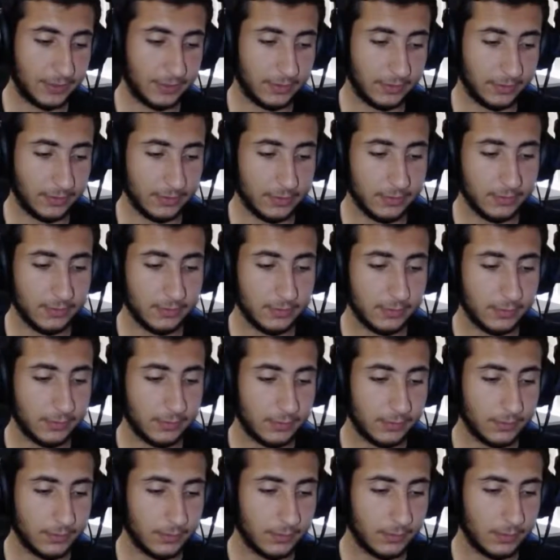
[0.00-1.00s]
You know.
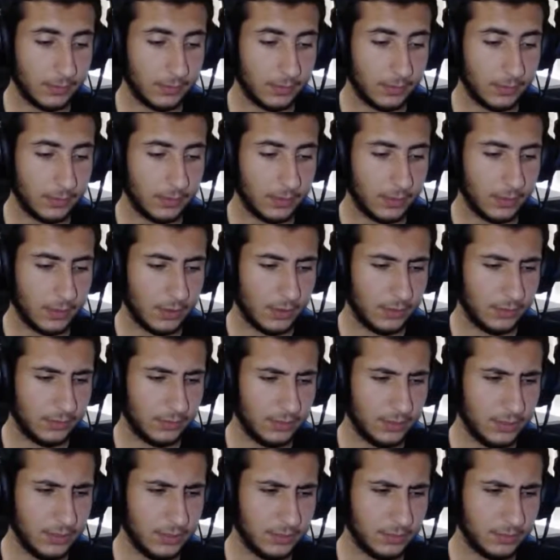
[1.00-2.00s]

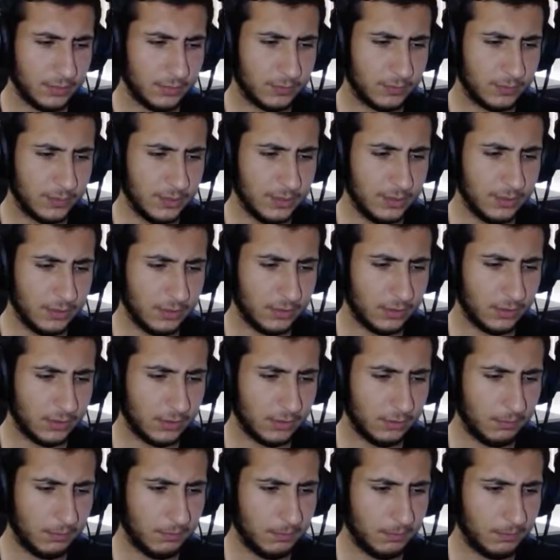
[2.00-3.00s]
Did
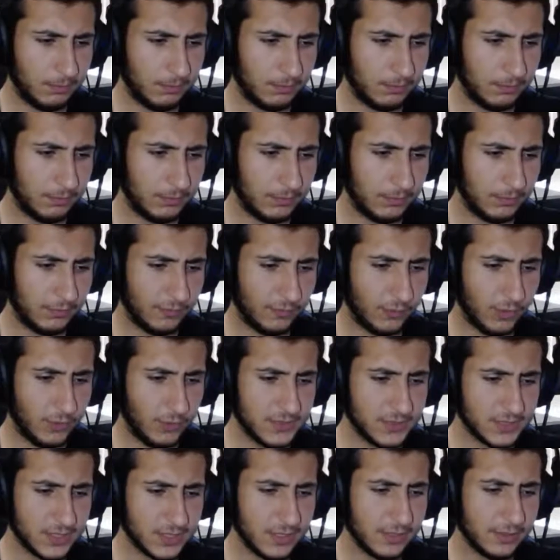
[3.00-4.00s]
Wolves
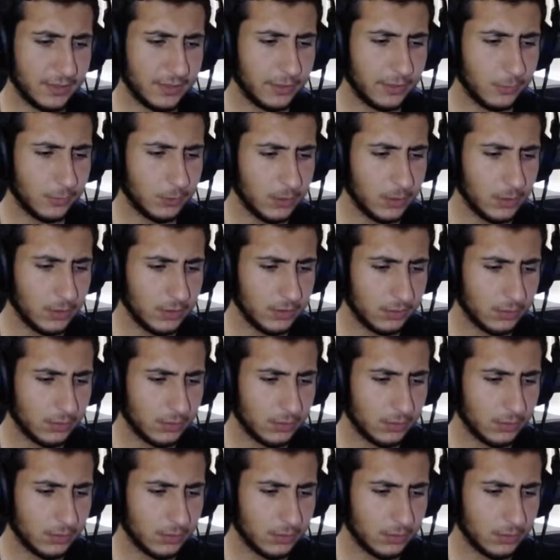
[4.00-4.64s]
sign another one?